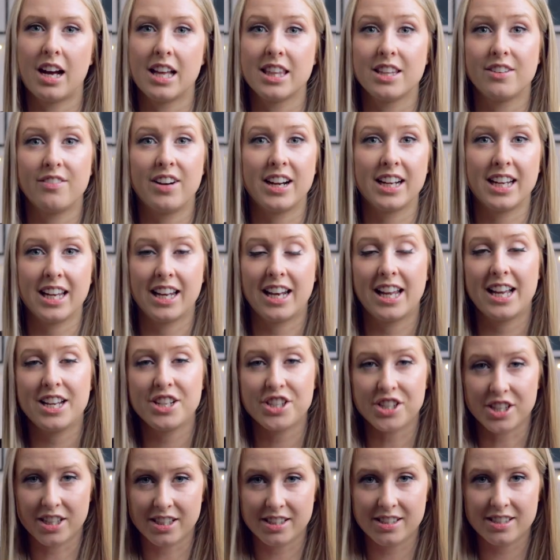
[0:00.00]
And the
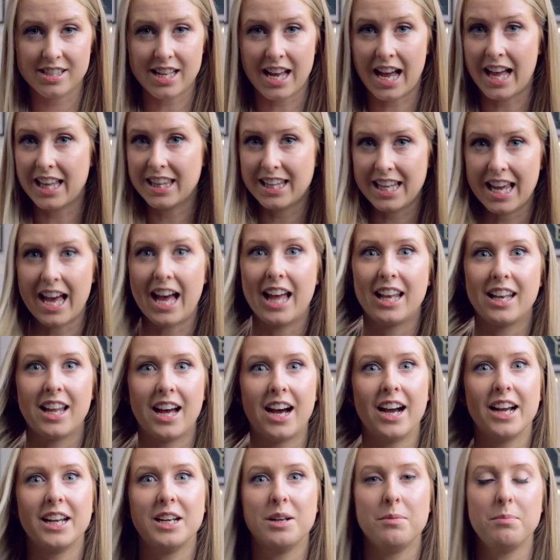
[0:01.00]
regulations at the
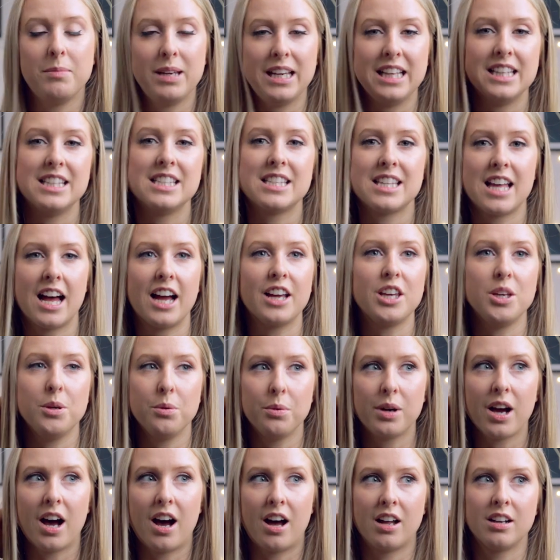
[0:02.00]
airline means that
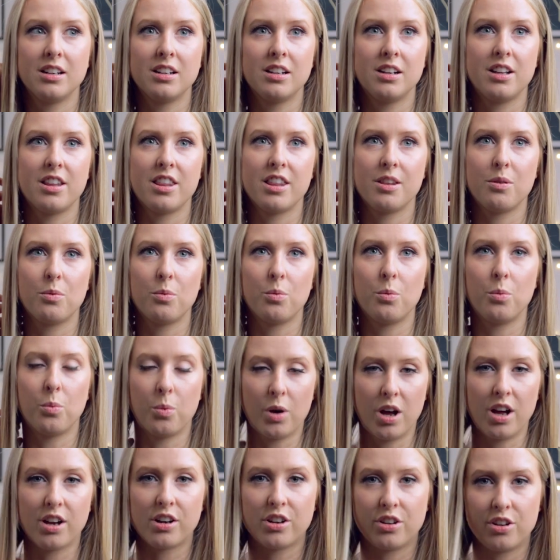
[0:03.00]
you can't
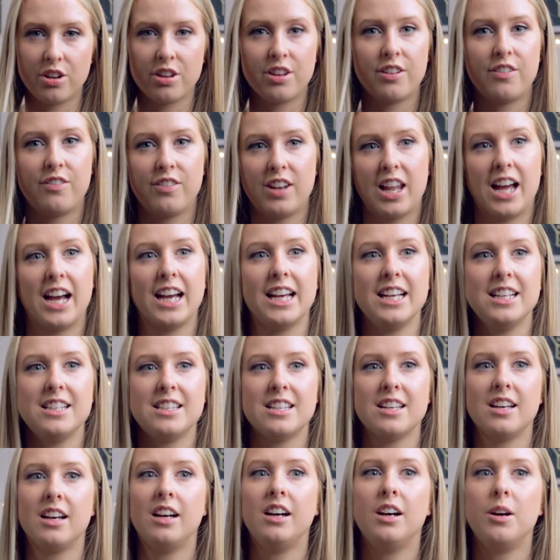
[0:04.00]
work another
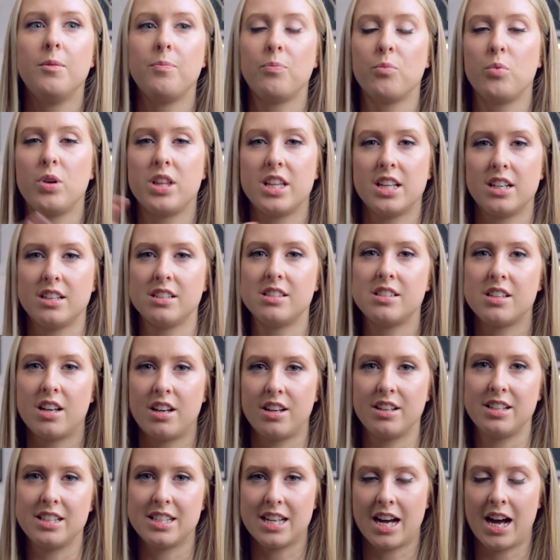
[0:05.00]
flight within a
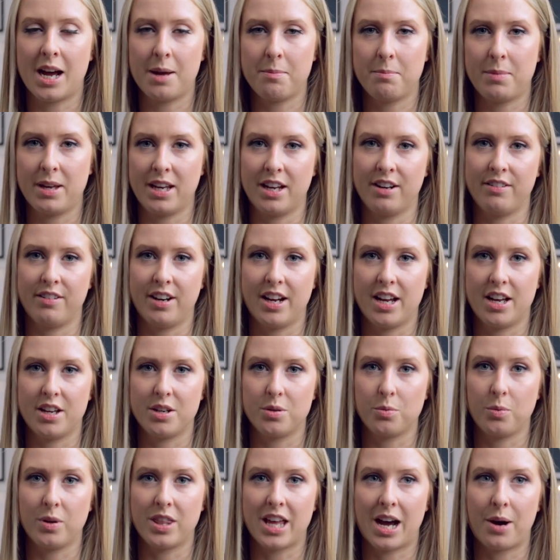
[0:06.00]
certain time
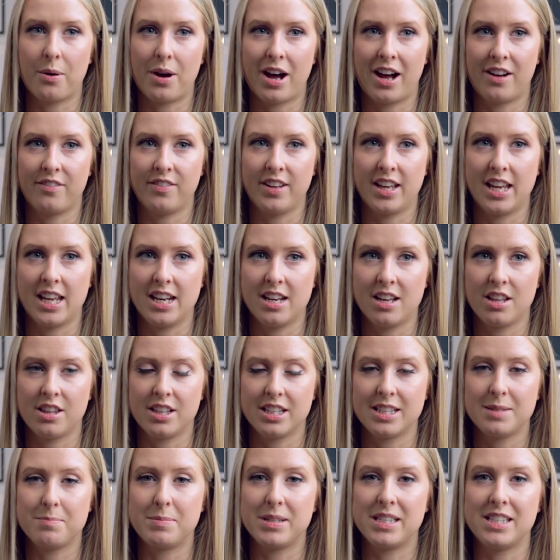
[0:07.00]
period without having
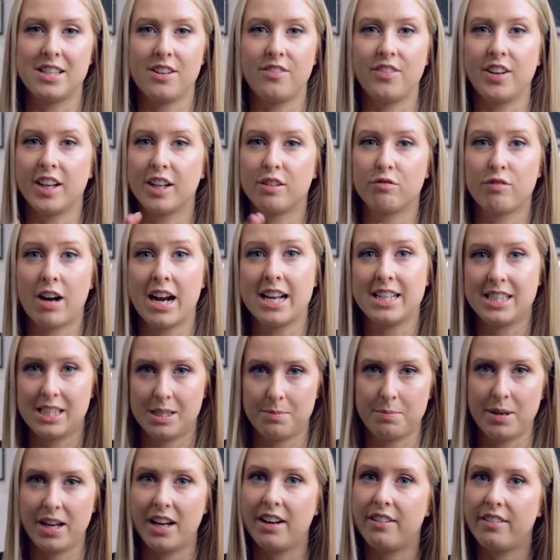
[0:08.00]
the specific
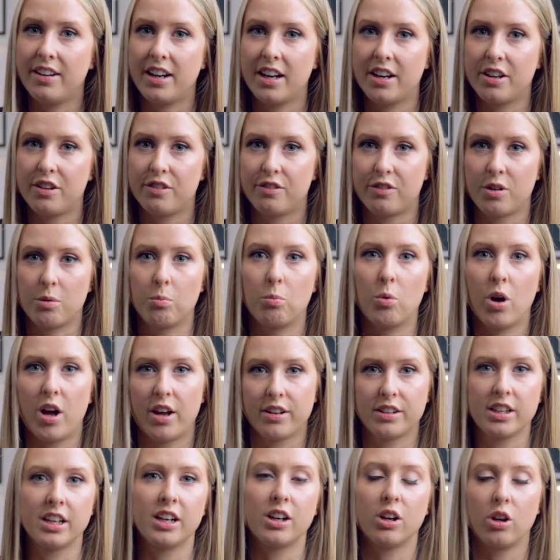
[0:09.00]
rest period from
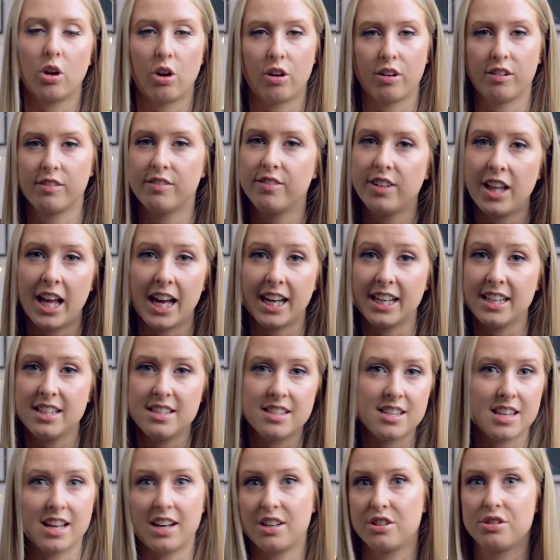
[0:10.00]
working a long
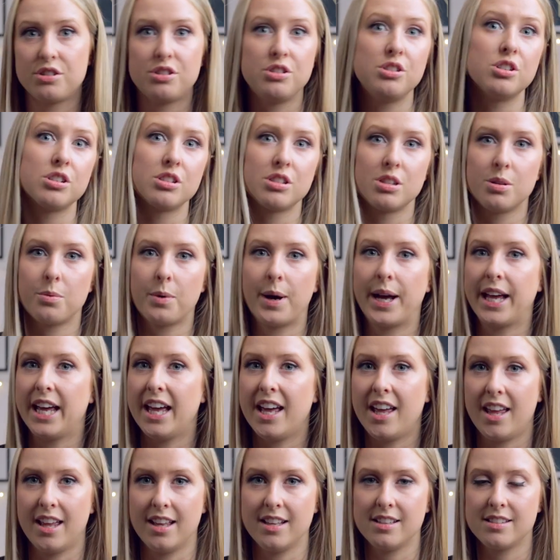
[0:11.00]
flight. That's just the way
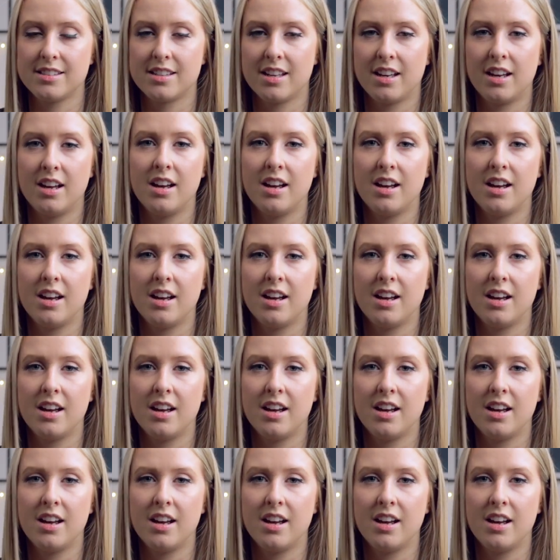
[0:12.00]
it is.